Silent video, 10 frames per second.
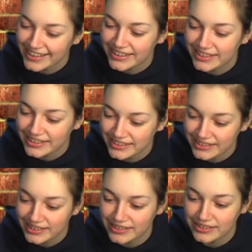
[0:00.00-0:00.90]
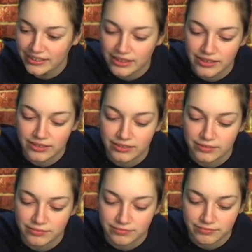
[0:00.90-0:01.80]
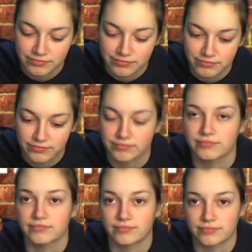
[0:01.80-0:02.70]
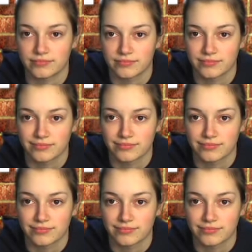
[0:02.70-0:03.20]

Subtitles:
(not speaking)